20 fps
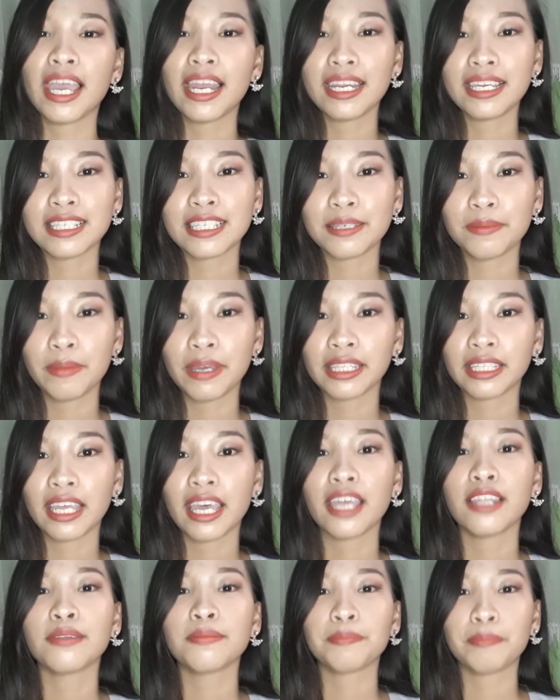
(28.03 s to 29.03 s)
Elizabeth
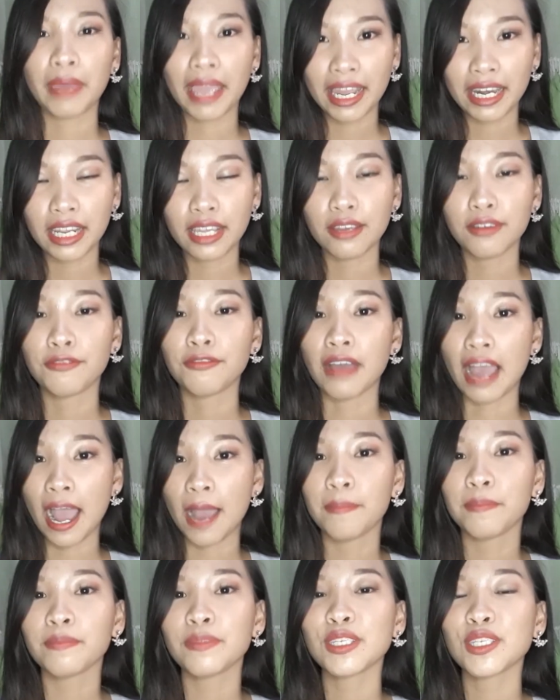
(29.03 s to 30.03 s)
and Penny
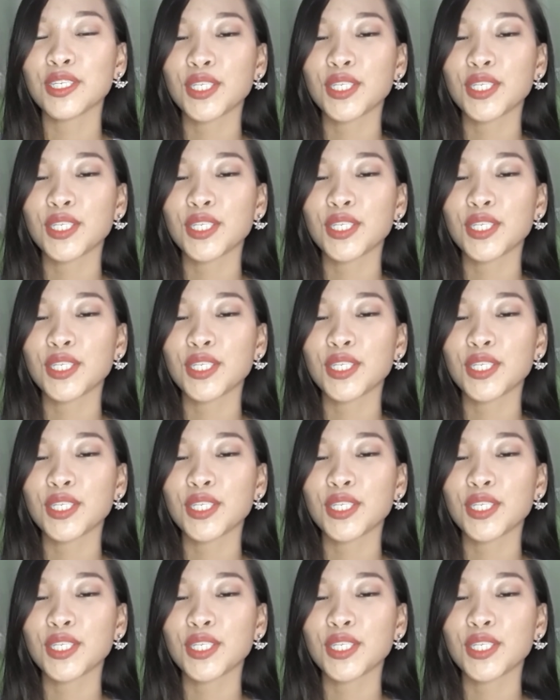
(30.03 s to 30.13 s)
fam.